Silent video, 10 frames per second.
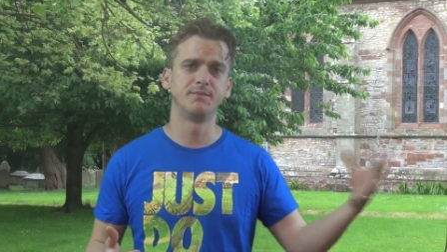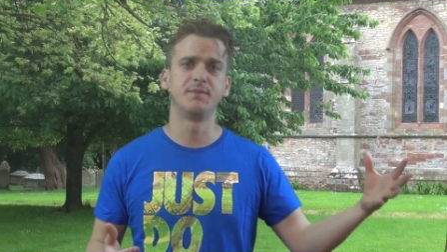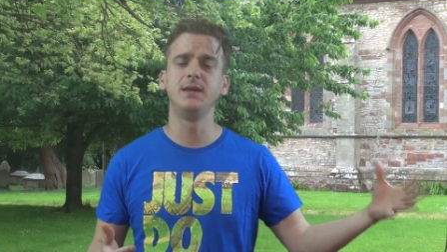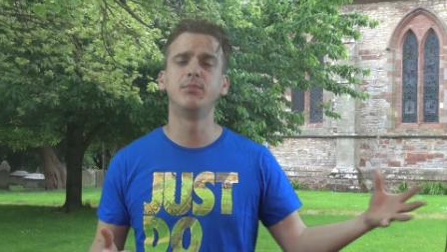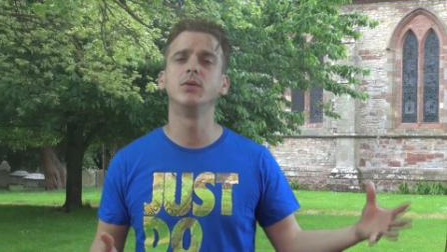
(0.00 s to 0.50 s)

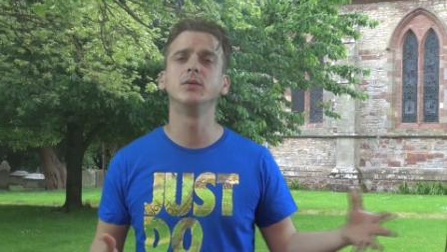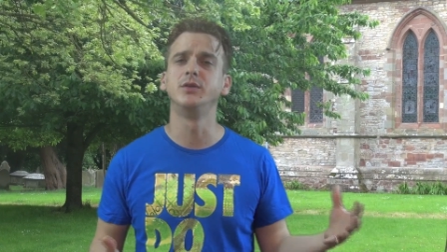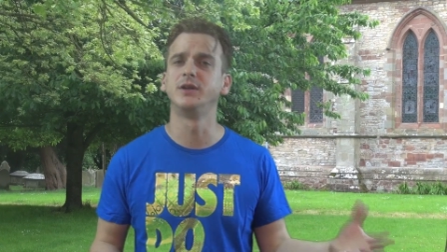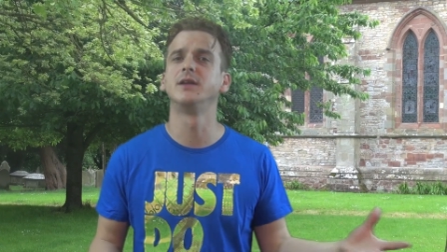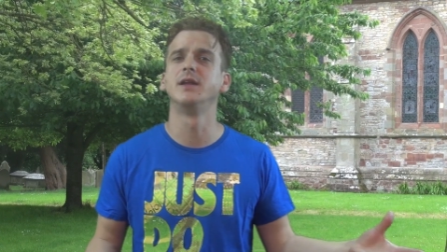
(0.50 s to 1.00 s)
people
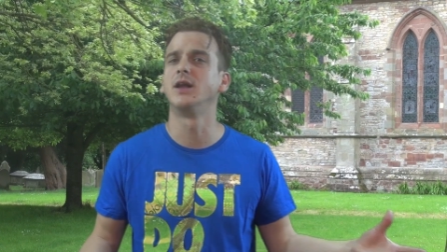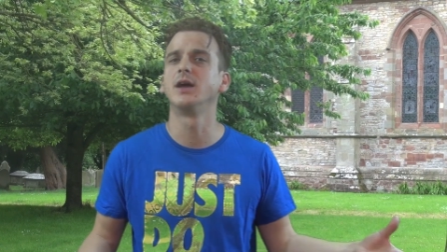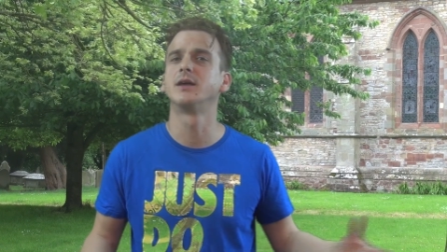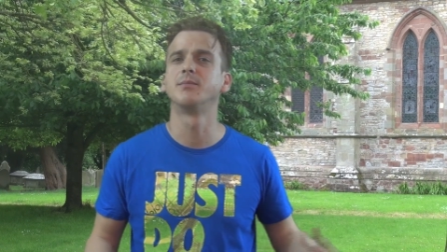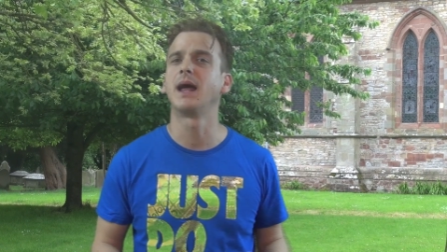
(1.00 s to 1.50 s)
who didn't
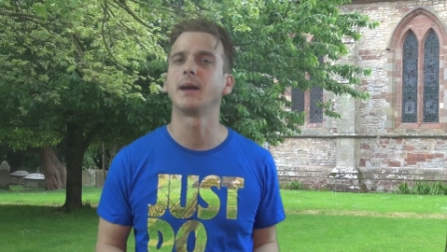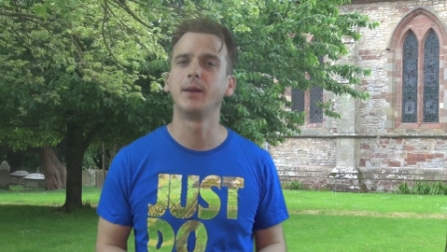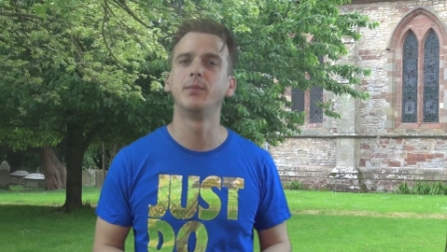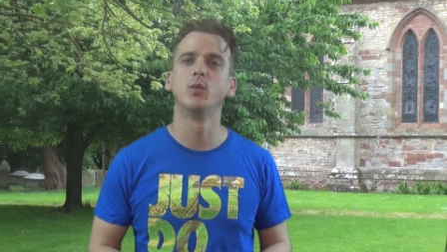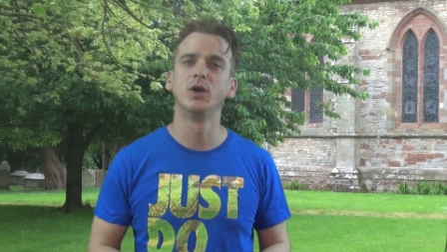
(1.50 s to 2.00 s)
like black
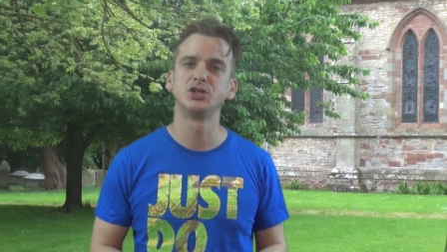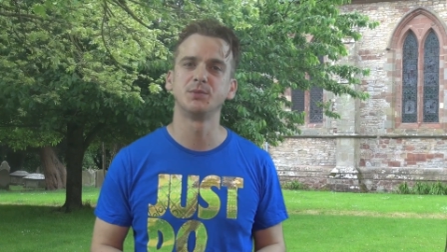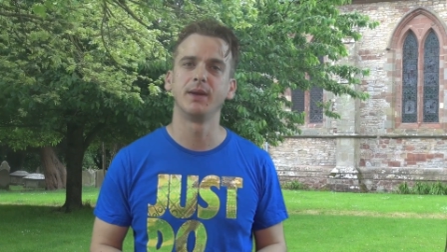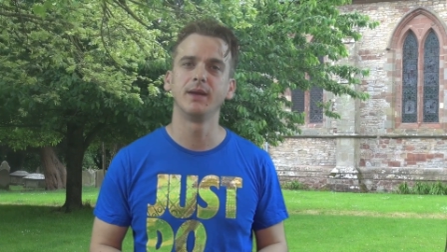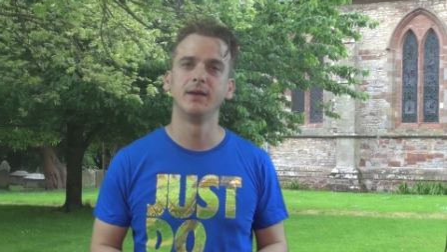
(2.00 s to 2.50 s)
people
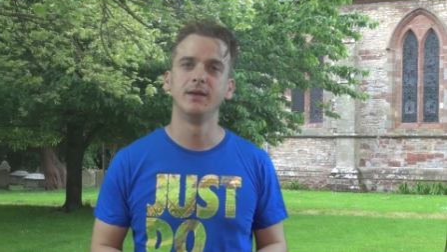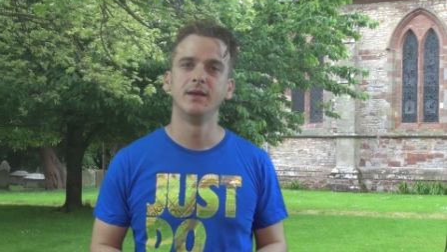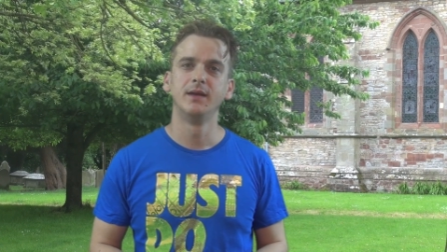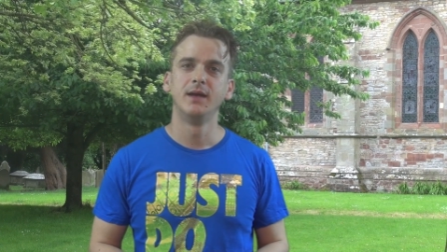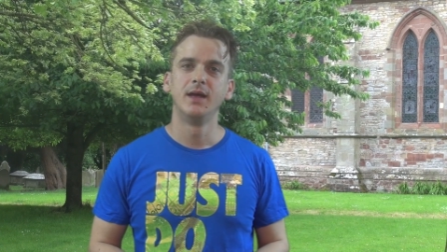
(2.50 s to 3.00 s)
worshipping.
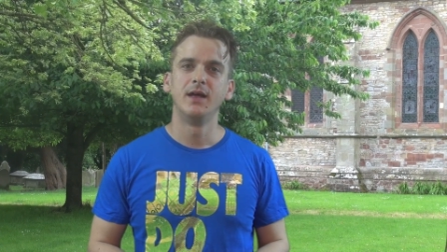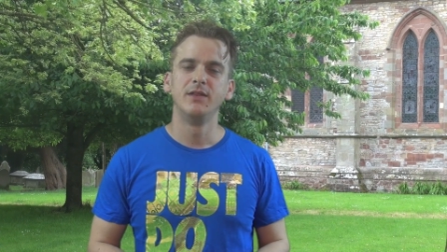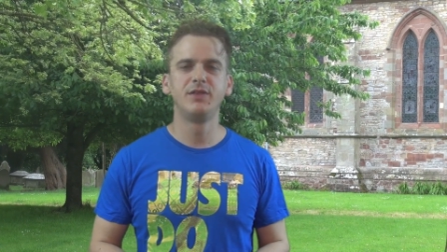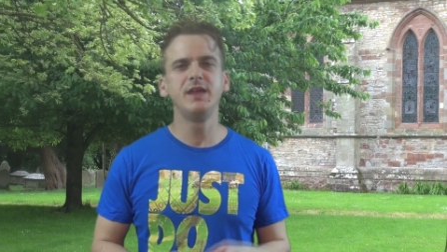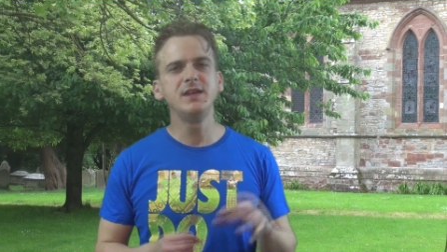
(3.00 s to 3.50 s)

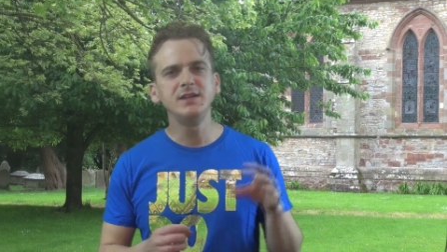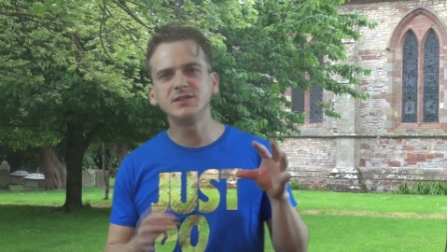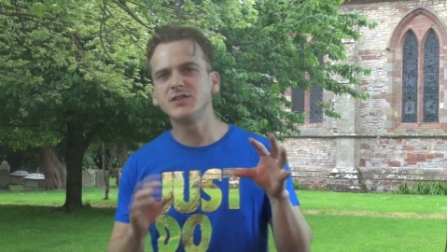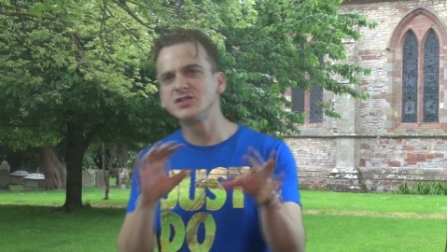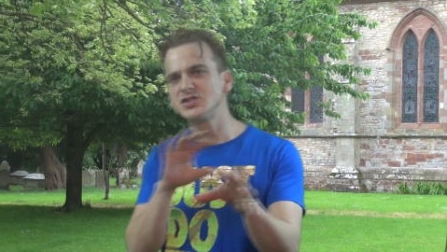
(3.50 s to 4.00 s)

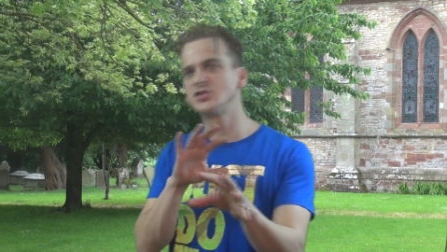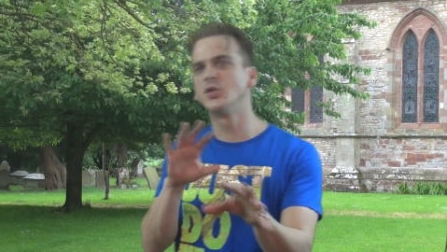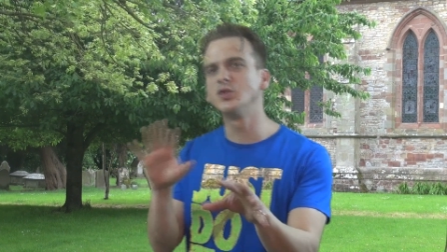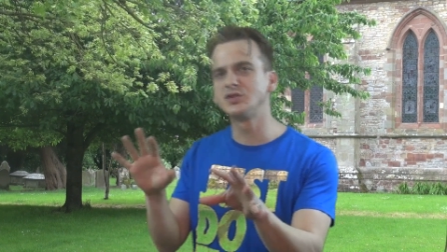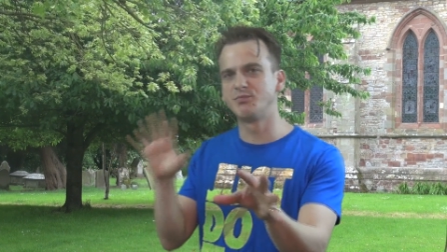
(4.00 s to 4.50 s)
This is the
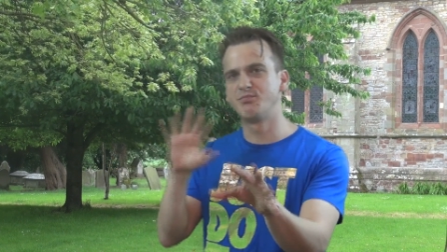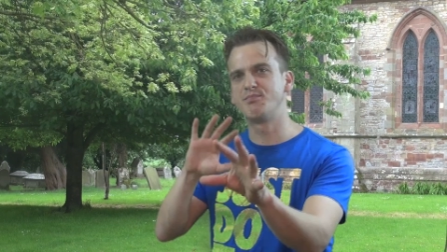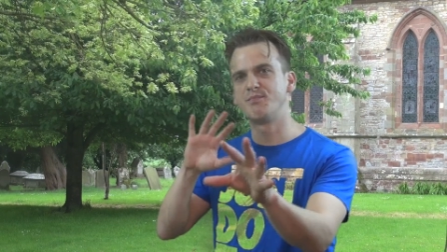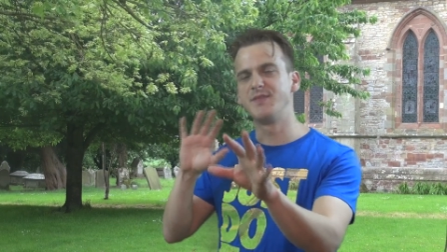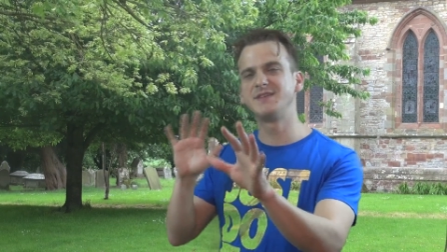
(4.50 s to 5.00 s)
sort
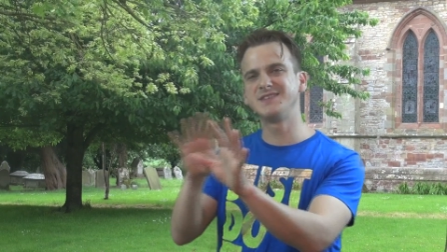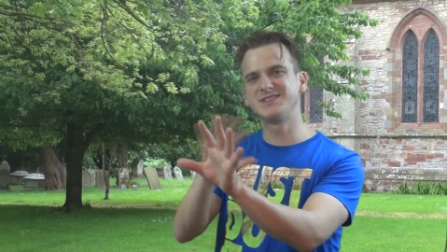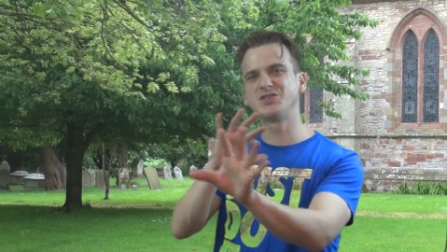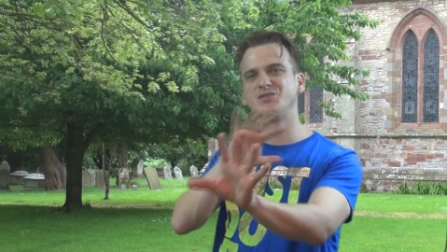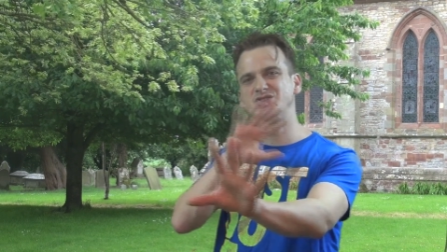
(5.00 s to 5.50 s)

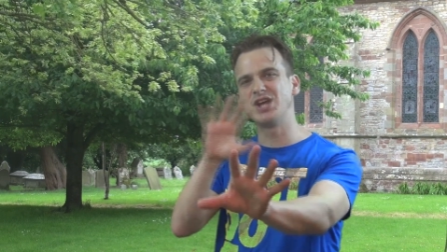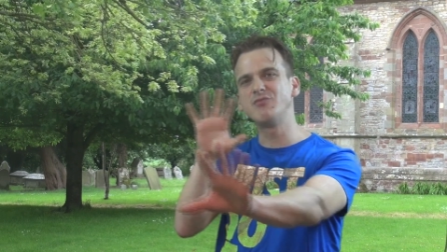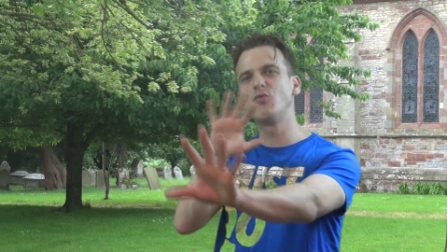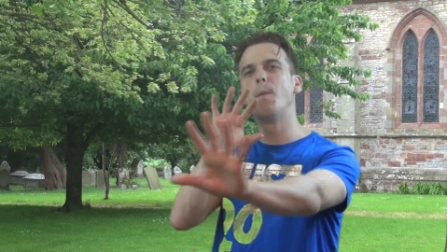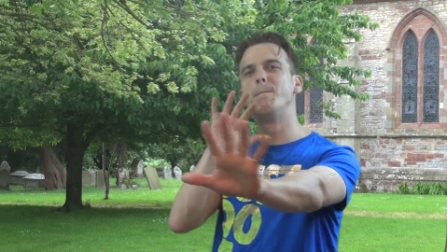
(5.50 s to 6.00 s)
of
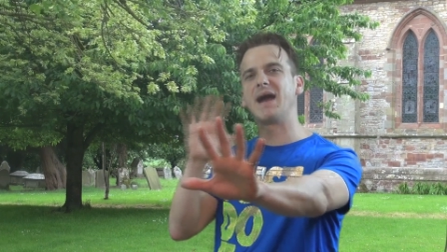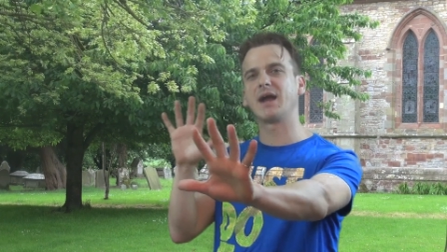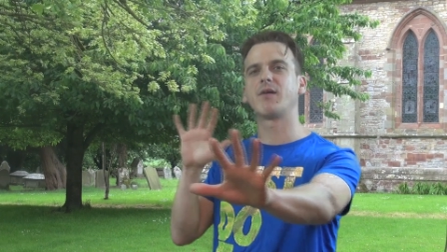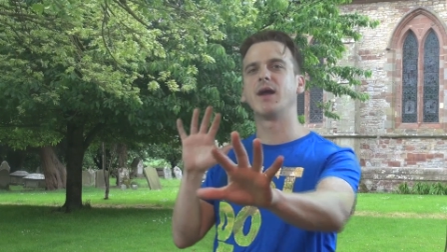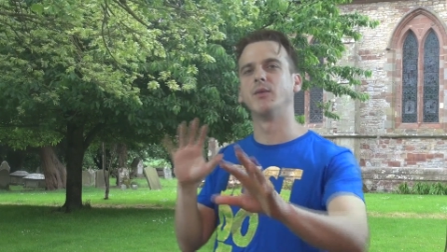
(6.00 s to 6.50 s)
general
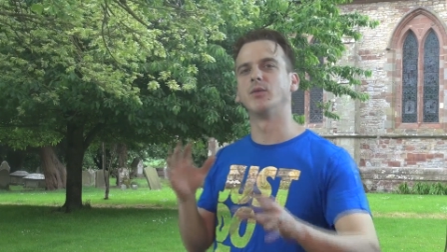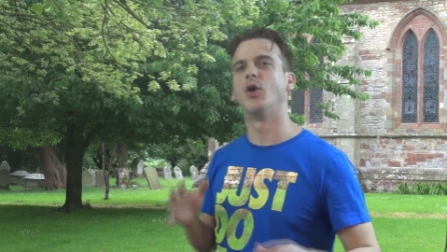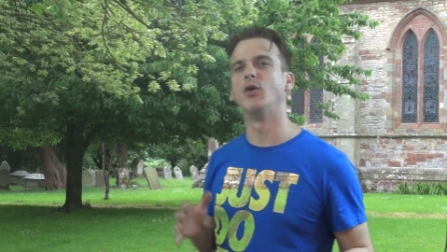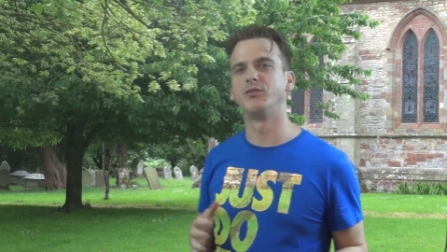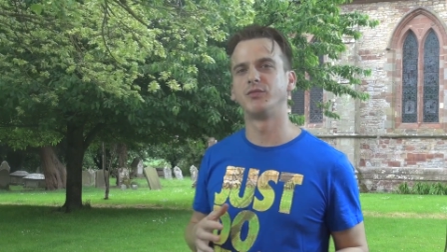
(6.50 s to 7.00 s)
background
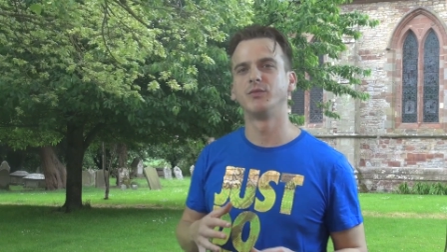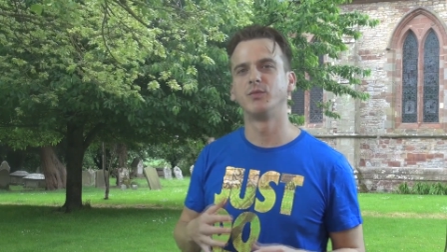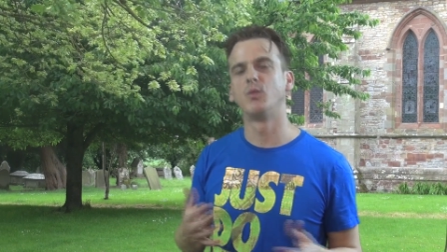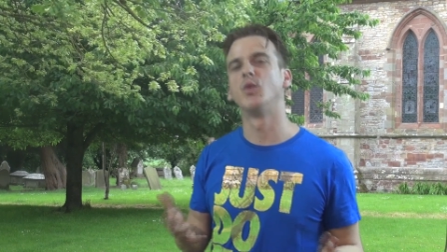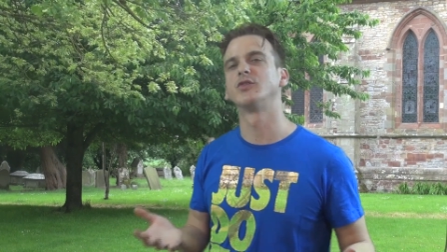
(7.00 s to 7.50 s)
of
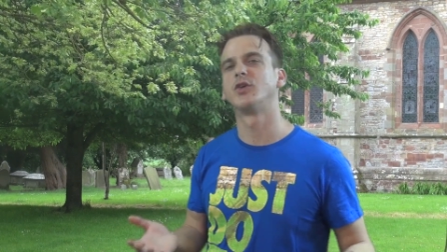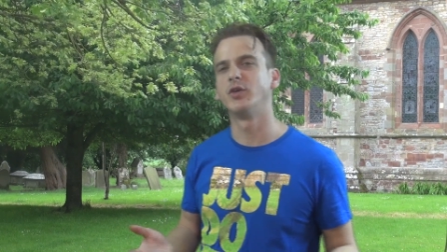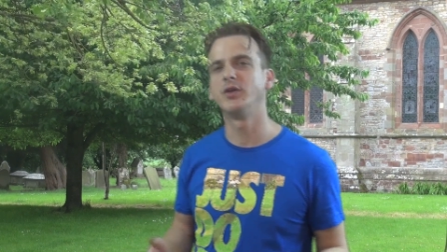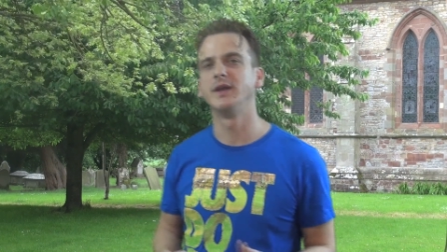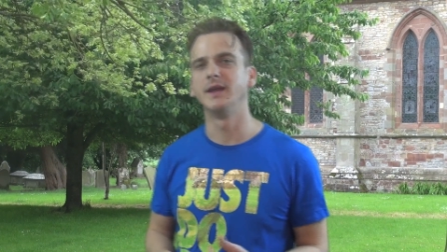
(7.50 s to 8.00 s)
what's
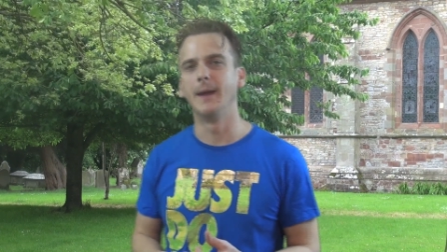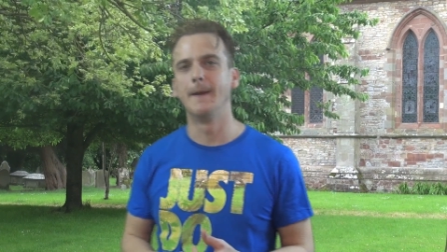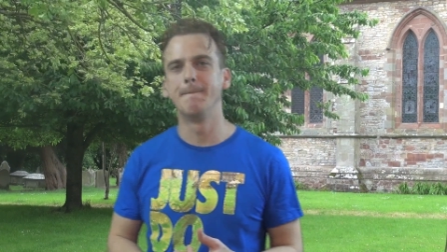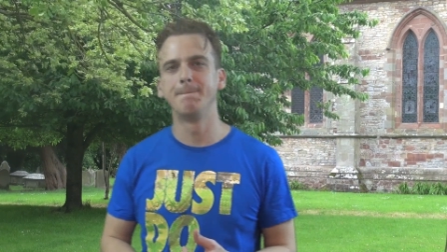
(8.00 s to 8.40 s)
gone on here.